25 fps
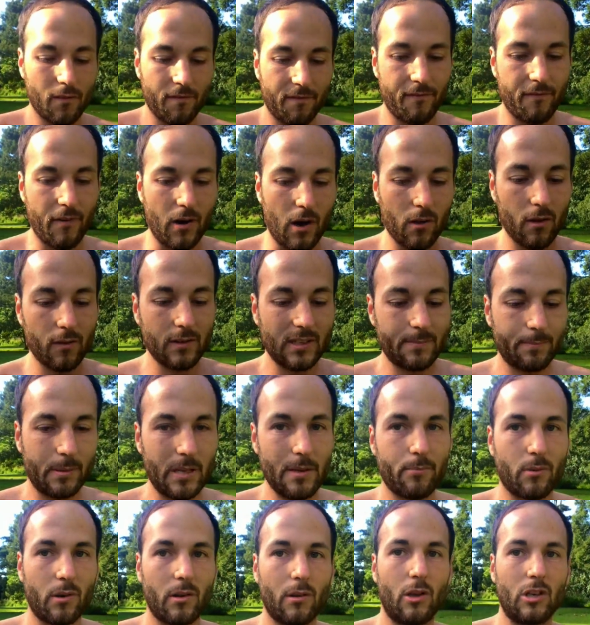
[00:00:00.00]
follow these
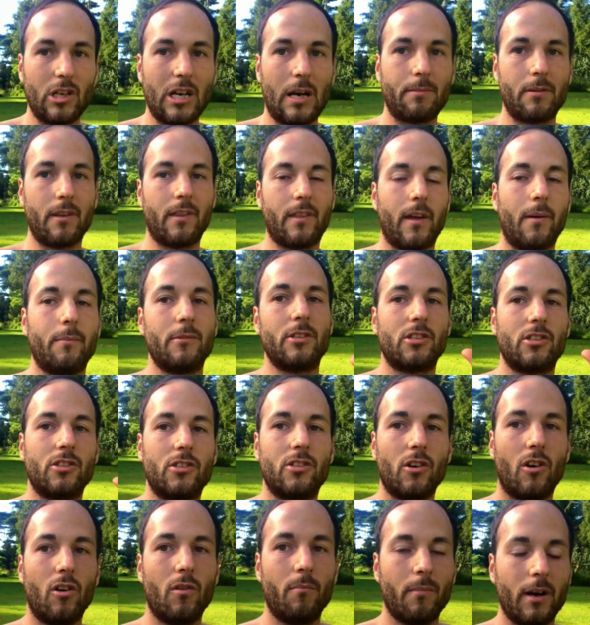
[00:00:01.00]
people and look up to them
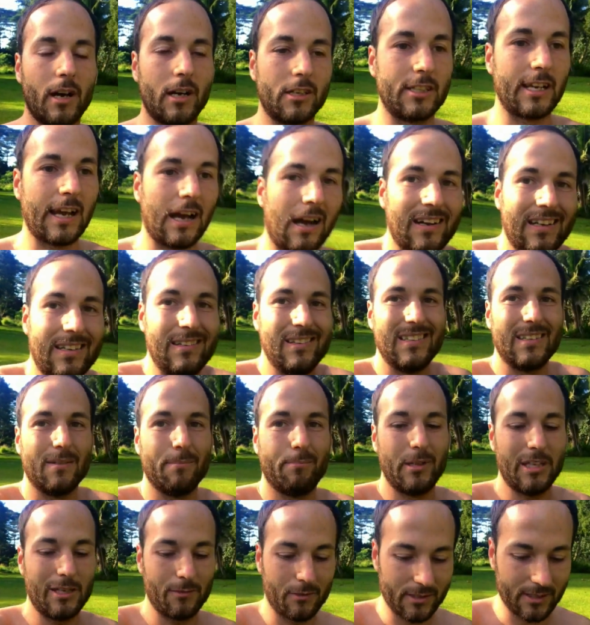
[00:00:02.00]
so much. How can you
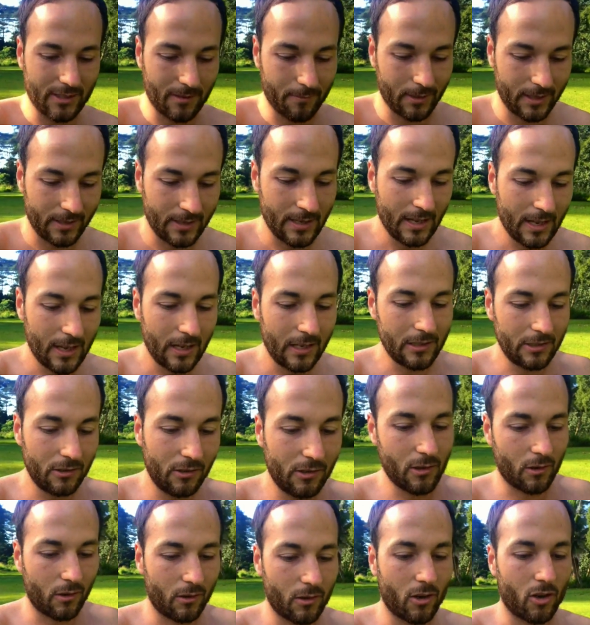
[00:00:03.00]
compete with something
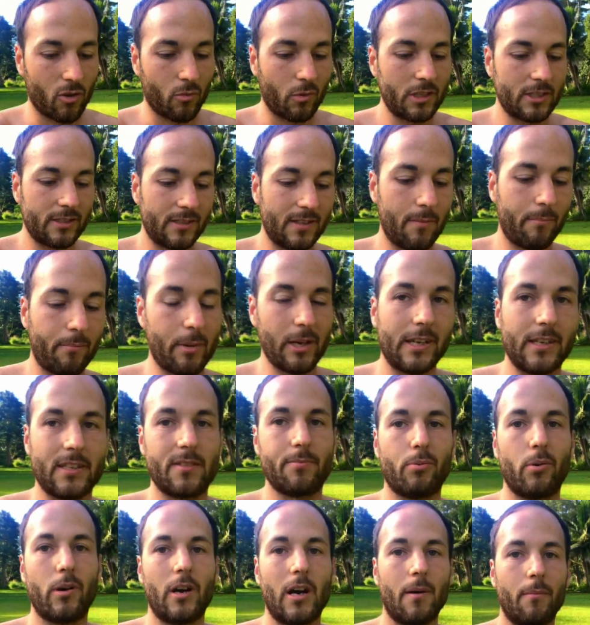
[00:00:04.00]
you don't know, which is the
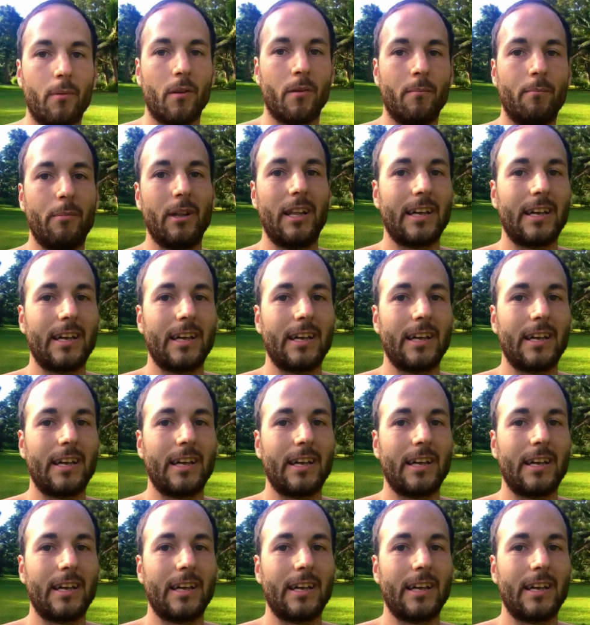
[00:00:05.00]
biggest problem?